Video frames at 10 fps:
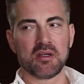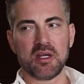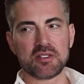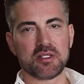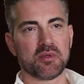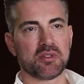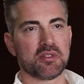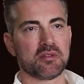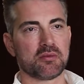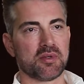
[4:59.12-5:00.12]
and she wants
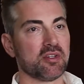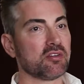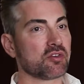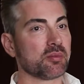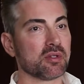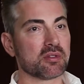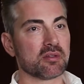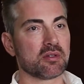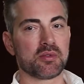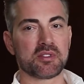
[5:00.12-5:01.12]
it
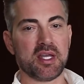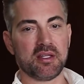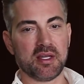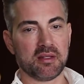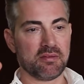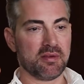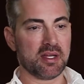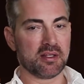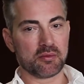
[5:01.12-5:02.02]
redistributed. So we take that fat